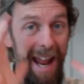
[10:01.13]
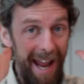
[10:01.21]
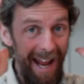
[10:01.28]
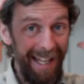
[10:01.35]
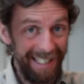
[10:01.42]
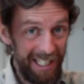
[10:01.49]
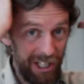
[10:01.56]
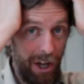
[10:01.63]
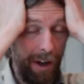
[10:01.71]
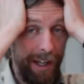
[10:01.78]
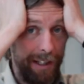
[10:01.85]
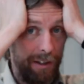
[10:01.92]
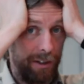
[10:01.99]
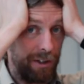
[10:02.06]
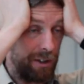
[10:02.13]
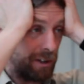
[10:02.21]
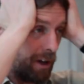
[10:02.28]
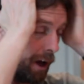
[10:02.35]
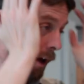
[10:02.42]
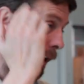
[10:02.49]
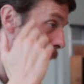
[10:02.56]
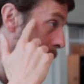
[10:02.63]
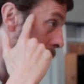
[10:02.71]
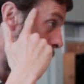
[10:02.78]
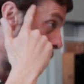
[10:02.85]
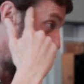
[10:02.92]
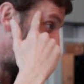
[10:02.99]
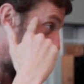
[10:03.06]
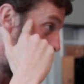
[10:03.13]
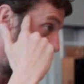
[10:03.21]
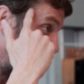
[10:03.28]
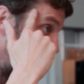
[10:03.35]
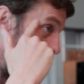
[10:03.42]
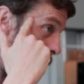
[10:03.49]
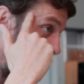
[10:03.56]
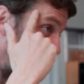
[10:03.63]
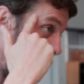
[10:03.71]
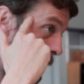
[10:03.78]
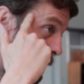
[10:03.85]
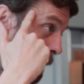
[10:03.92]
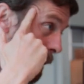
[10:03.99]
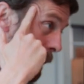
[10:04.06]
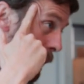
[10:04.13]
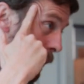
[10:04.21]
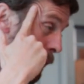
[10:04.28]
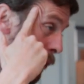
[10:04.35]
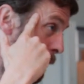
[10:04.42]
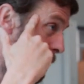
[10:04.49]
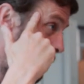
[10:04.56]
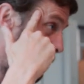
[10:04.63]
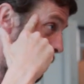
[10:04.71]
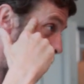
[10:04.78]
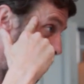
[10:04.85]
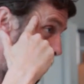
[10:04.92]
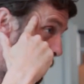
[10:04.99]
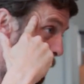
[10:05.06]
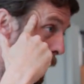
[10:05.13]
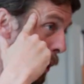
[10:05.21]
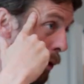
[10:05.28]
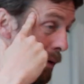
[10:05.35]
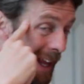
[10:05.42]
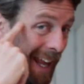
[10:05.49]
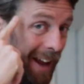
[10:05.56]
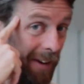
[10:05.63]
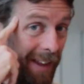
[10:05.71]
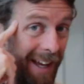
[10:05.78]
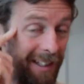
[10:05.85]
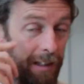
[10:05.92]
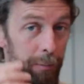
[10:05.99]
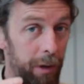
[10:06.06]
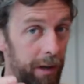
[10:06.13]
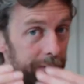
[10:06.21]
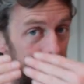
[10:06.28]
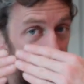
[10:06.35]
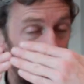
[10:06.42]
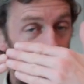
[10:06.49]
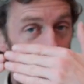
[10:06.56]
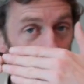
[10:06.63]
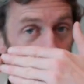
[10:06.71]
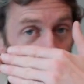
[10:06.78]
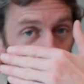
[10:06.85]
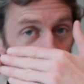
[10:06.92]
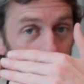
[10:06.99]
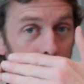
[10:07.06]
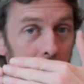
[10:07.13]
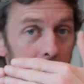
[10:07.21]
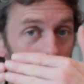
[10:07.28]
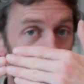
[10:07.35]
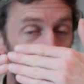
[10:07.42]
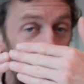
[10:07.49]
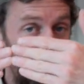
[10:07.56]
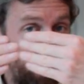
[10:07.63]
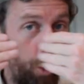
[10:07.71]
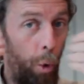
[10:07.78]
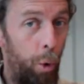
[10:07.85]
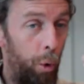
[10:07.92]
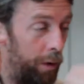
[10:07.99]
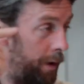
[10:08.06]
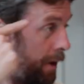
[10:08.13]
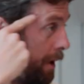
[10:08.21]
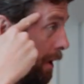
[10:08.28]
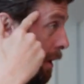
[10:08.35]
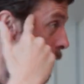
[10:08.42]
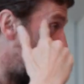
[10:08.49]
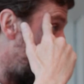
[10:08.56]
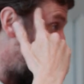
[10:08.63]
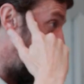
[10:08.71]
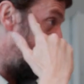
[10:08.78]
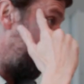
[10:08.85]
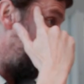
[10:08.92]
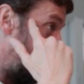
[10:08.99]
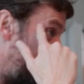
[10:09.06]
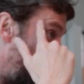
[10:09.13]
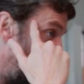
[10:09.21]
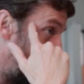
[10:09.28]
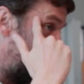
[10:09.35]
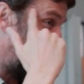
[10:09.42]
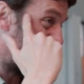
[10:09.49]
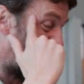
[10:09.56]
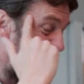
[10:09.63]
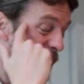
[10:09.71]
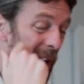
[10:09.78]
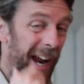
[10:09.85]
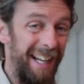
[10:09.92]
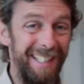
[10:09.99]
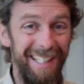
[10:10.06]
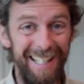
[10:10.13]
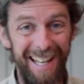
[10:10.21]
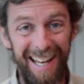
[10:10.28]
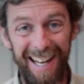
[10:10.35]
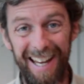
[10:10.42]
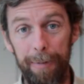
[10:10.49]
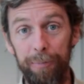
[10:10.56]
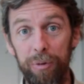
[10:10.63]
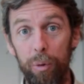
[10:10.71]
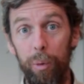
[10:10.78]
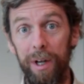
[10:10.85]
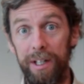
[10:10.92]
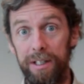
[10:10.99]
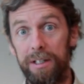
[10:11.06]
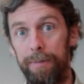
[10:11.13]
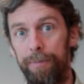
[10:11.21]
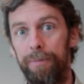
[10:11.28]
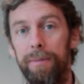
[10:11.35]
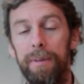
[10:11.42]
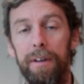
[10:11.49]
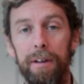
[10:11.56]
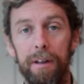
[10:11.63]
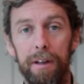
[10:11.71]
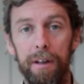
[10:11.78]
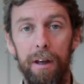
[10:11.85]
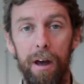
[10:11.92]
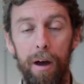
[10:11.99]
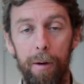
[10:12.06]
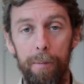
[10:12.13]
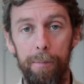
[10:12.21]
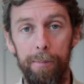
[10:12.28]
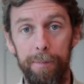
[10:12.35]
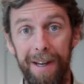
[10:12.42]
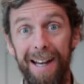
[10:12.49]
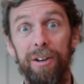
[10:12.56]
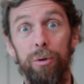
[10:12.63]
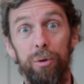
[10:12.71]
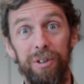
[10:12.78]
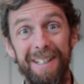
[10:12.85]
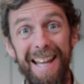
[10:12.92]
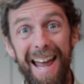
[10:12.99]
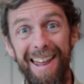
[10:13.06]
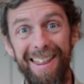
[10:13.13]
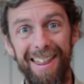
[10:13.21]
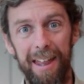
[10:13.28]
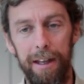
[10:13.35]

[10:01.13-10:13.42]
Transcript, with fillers: inside the skull and lies on the opposite side of the bone here, and that's the blood vessel that's often torn when the bone is fractured here, which um, can cause death